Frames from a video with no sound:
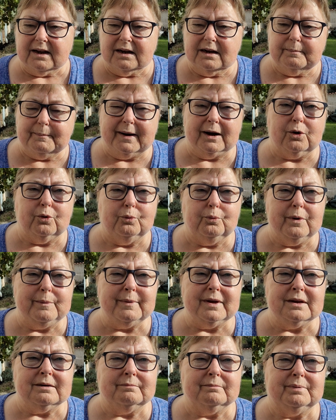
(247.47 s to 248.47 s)
about
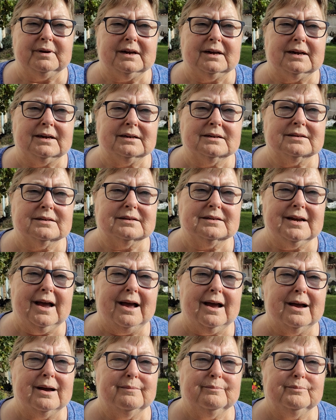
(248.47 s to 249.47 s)
women being
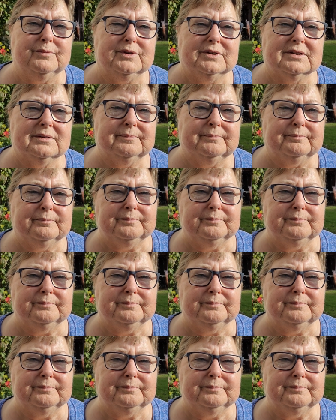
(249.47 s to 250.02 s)
scammed